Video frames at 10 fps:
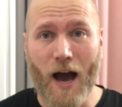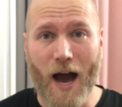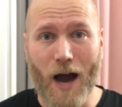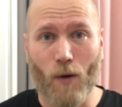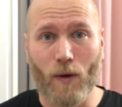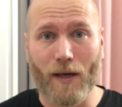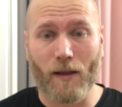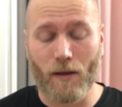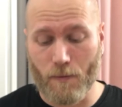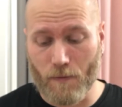I
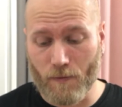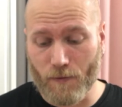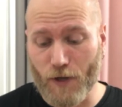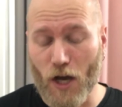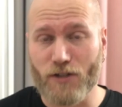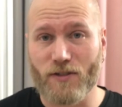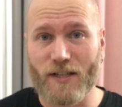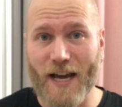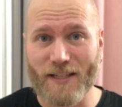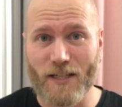will toss the
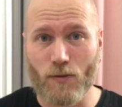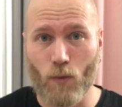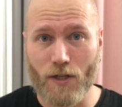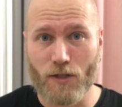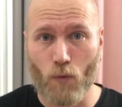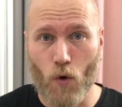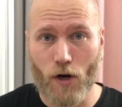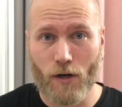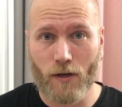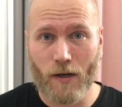dice once more,